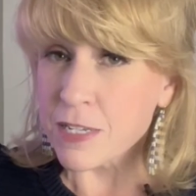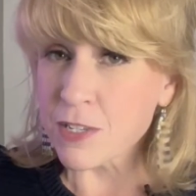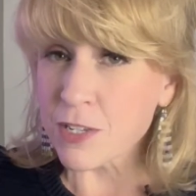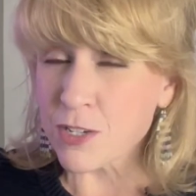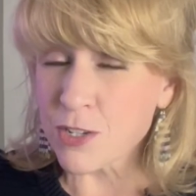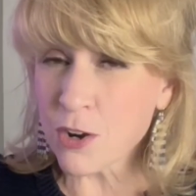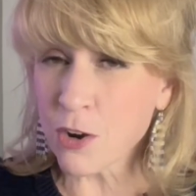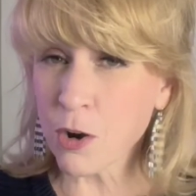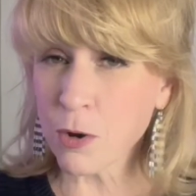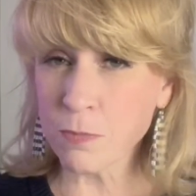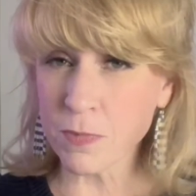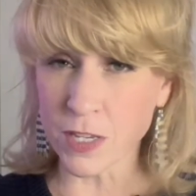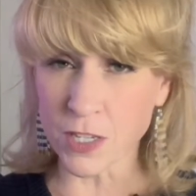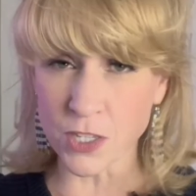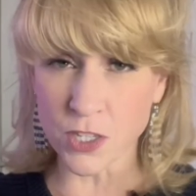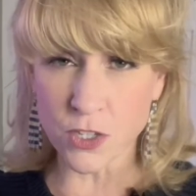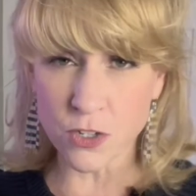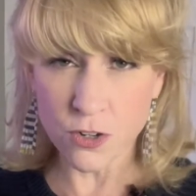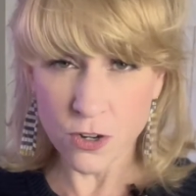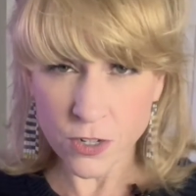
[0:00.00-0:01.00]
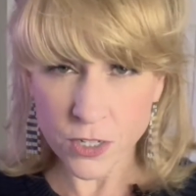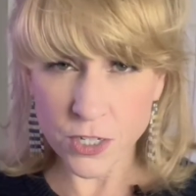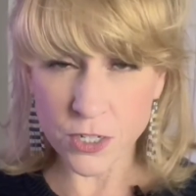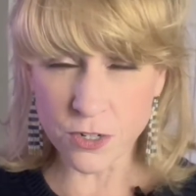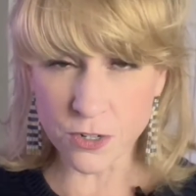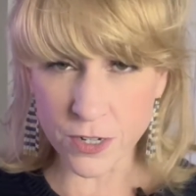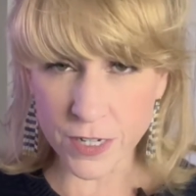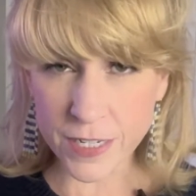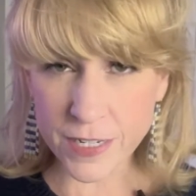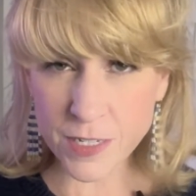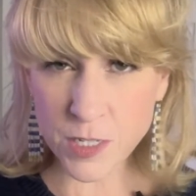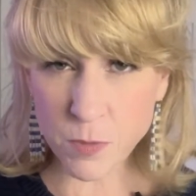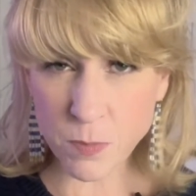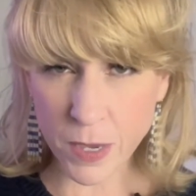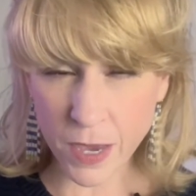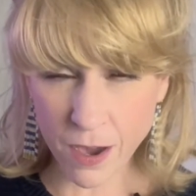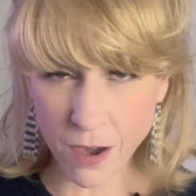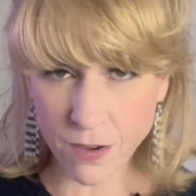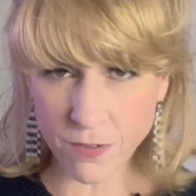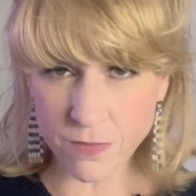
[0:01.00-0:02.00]
a term that you're curious about
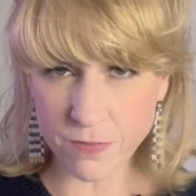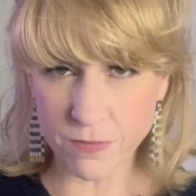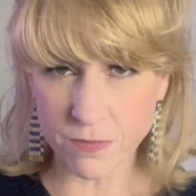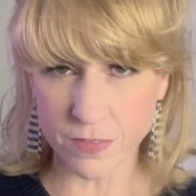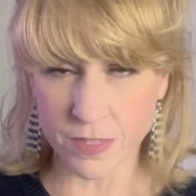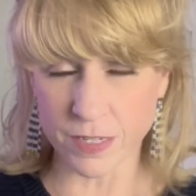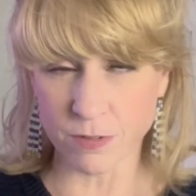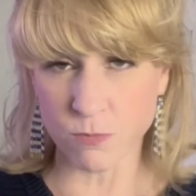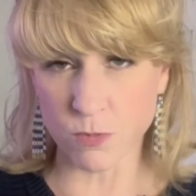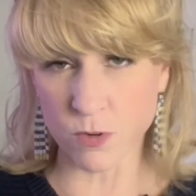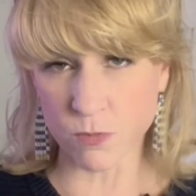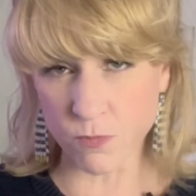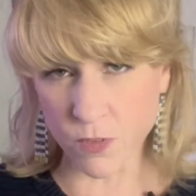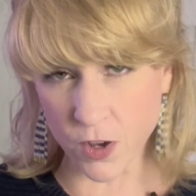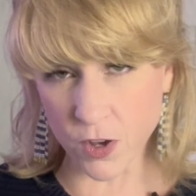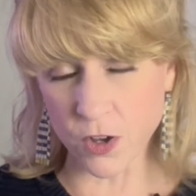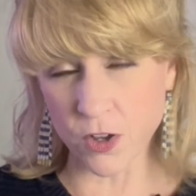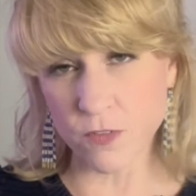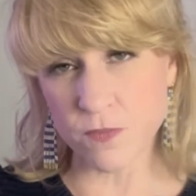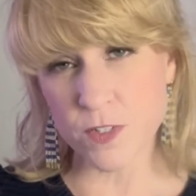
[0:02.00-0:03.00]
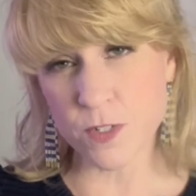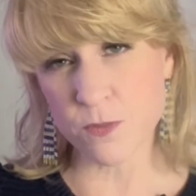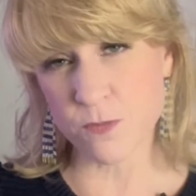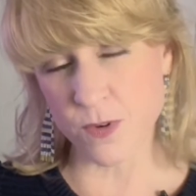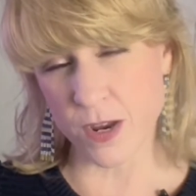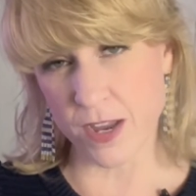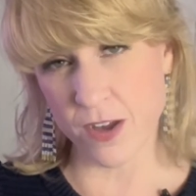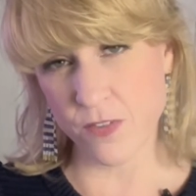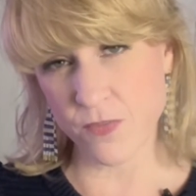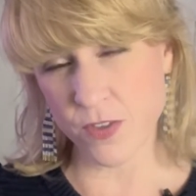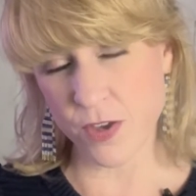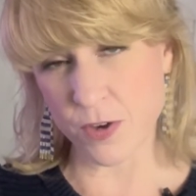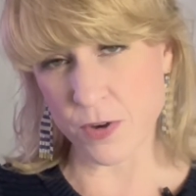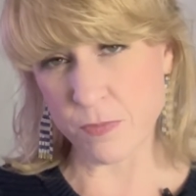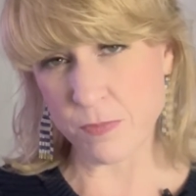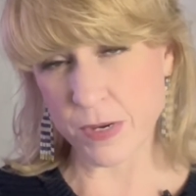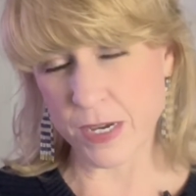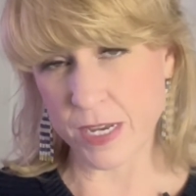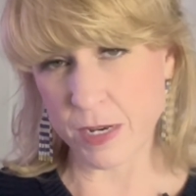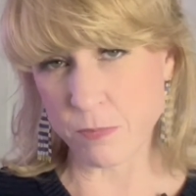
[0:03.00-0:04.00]
that revolves around the home
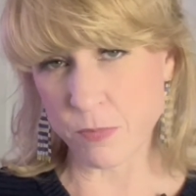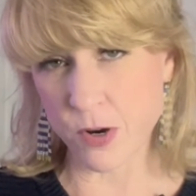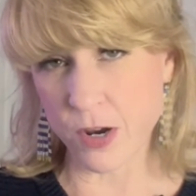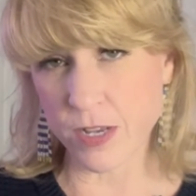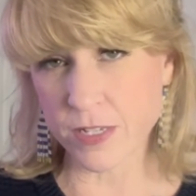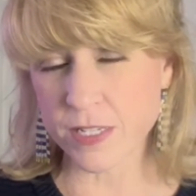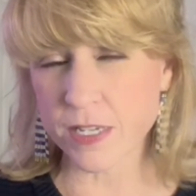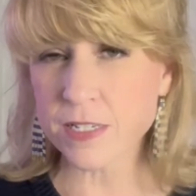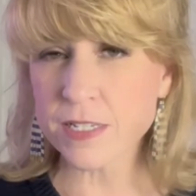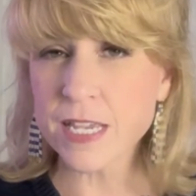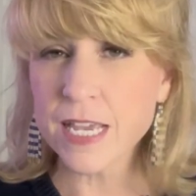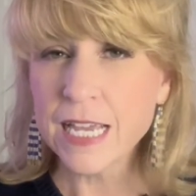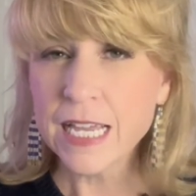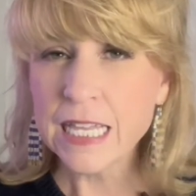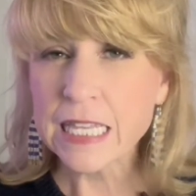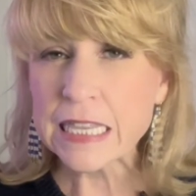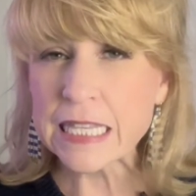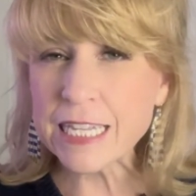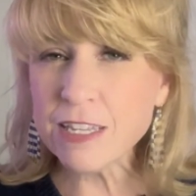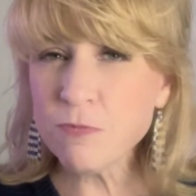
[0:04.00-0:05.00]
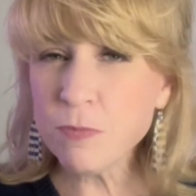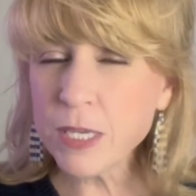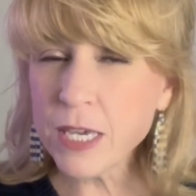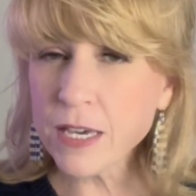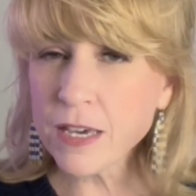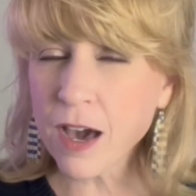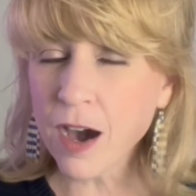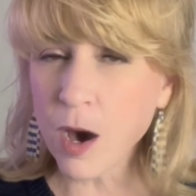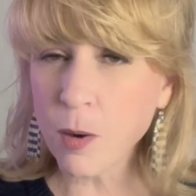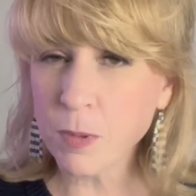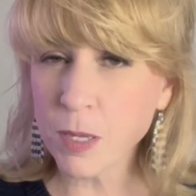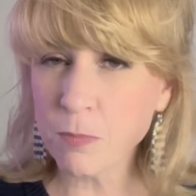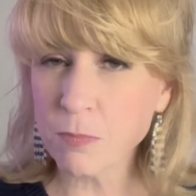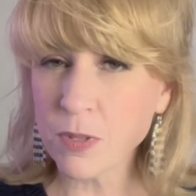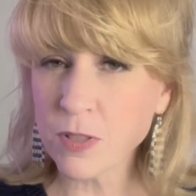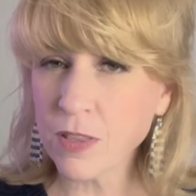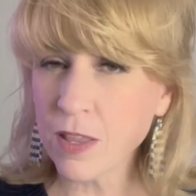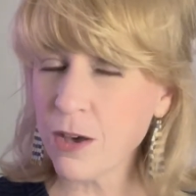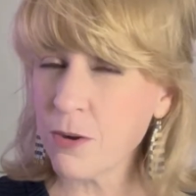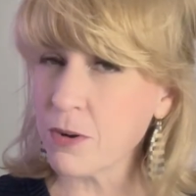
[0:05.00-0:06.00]
buying process? Leave me a comment
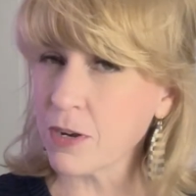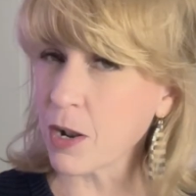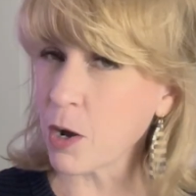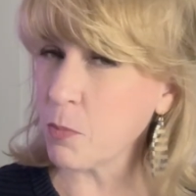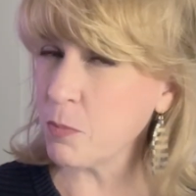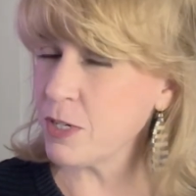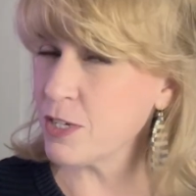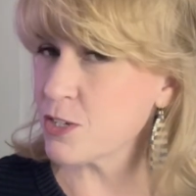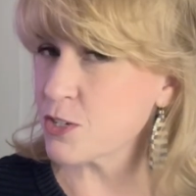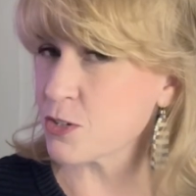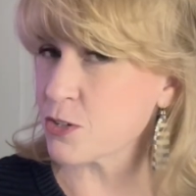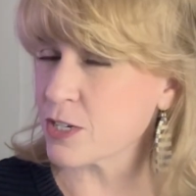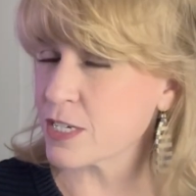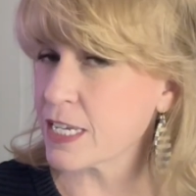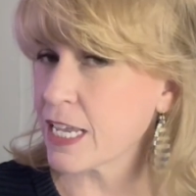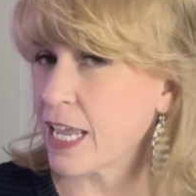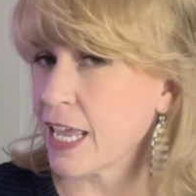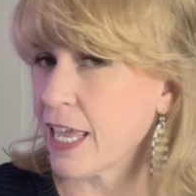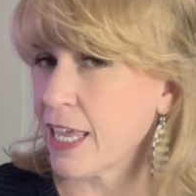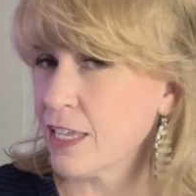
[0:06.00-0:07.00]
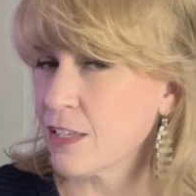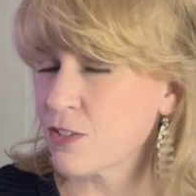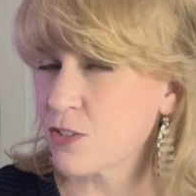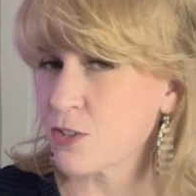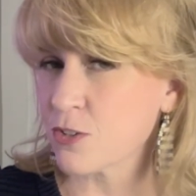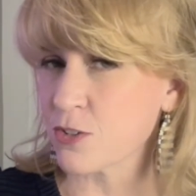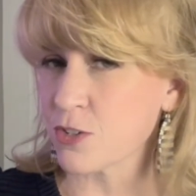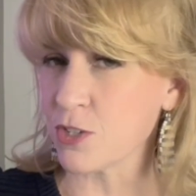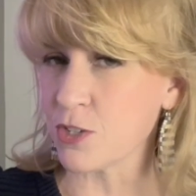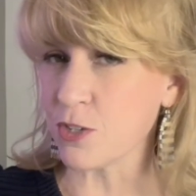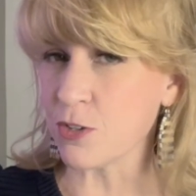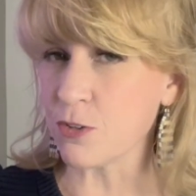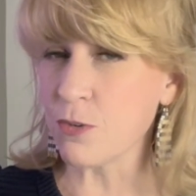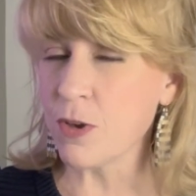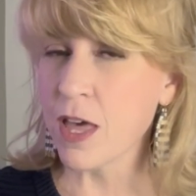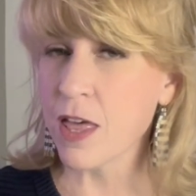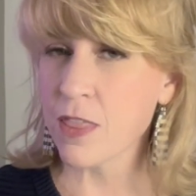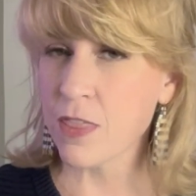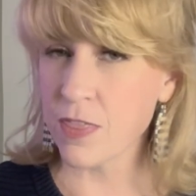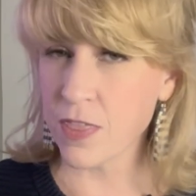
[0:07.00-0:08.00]
below and I'll be sure to answer you
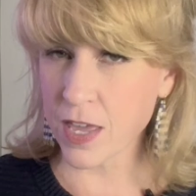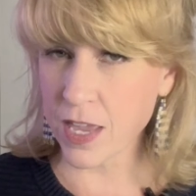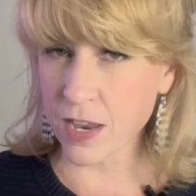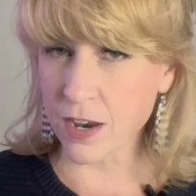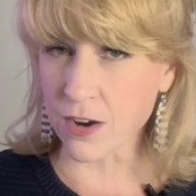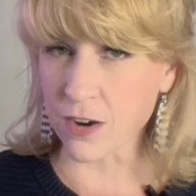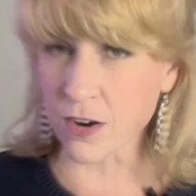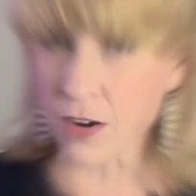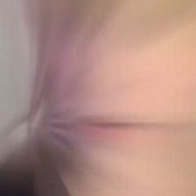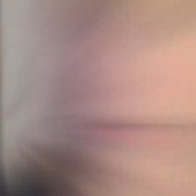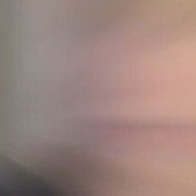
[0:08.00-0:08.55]
there.